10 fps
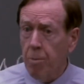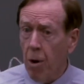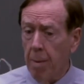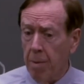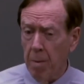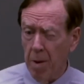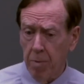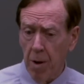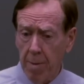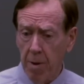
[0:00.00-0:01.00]
the problem? The
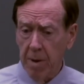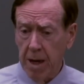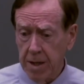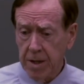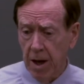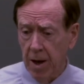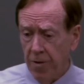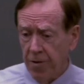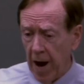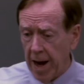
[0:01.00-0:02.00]
problem is
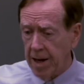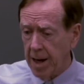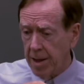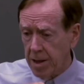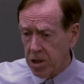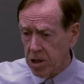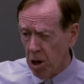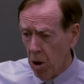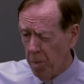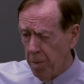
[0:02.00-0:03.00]
finding the
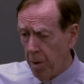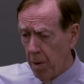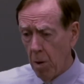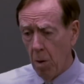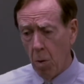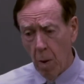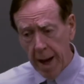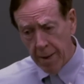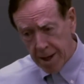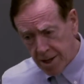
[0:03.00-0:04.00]
slope
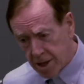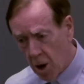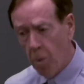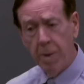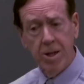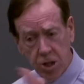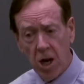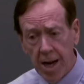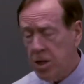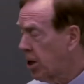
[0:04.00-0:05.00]
when the slope is
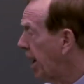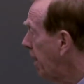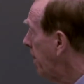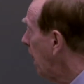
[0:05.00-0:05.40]
changing.